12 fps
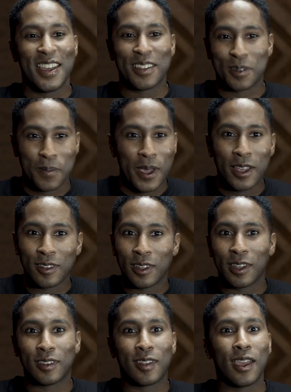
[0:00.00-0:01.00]
it's
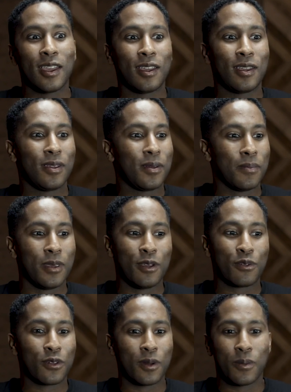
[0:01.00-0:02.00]
amazing. It could take me
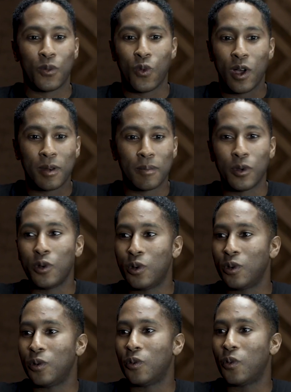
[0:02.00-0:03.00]
from one
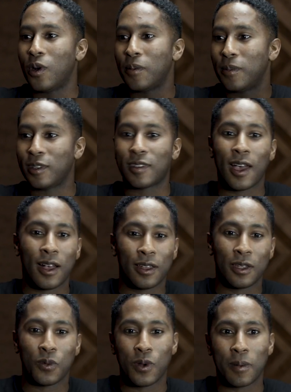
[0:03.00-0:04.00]
mood, one
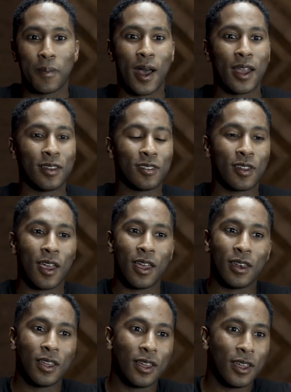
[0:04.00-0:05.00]
mentality, one
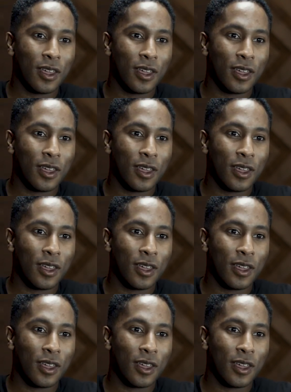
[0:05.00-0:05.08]
mindset,